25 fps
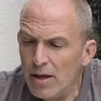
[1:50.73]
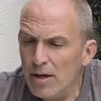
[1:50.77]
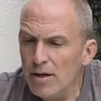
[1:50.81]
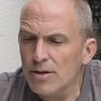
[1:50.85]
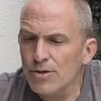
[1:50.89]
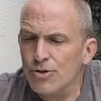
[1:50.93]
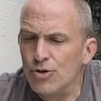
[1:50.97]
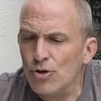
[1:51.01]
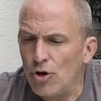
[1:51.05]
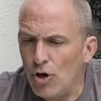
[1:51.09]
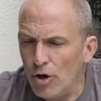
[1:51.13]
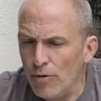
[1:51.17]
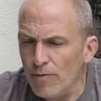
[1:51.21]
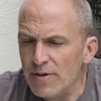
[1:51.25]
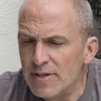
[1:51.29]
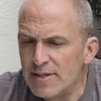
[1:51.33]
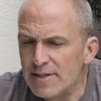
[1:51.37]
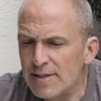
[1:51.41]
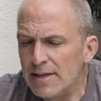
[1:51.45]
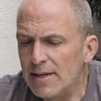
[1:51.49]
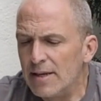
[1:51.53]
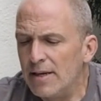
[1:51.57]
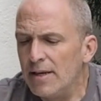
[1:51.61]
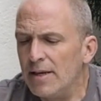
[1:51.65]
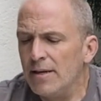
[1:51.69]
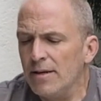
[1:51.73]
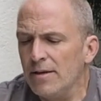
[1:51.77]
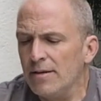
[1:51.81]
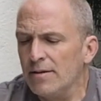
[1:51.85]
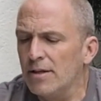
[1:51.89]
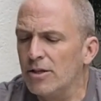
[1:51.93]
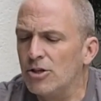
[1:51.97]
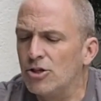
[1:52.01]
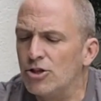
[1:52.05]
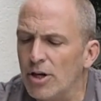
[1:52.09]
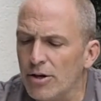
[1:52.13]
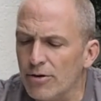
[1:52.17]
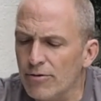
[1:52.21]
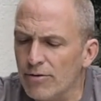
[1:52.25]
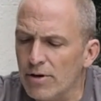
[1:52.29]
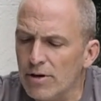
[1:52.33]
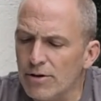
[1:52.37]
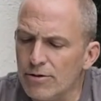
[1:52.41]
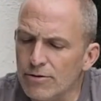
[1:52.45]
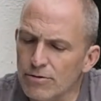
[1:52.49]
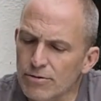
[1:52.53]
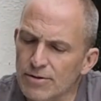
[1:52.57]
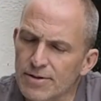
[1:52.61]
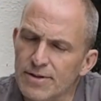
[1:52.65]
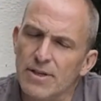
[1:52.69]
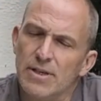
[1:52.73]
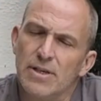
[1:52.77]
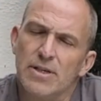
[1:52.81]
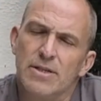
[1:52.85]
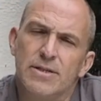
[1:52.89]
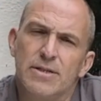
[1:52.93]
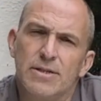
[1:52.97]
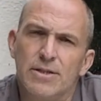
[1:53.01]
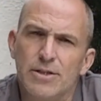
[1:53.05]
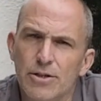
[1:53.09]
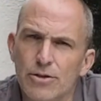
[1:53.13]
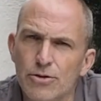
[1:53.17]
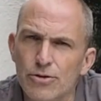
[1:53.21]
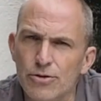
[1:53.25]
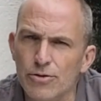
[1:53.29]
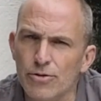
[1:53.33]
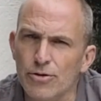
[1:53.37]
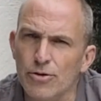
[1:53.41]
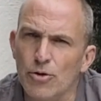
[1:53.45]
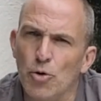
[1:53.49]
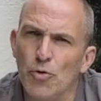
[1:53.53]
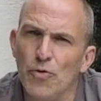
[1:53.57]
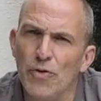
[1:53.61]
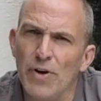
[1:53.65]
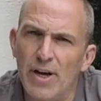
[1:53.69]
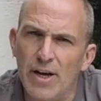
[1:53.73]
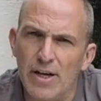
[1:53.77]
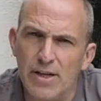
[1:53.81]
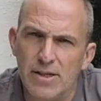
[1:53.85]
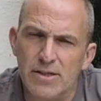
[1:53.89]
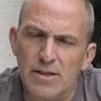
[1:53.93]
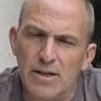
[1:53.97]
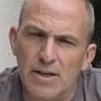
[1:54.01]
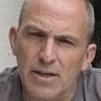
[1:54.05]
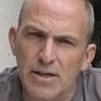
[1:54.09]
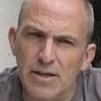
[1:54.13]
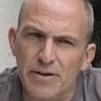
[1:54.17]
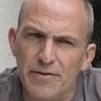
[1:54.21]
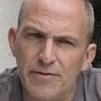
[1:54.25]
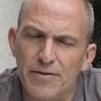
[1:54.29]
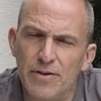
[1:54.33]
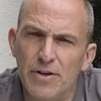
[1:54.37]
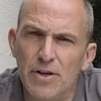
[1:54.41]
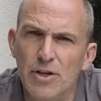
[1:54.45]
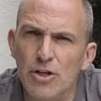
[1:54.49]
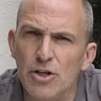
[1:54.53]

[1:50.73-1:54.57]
So obviously the general rule says you do an overhead dive,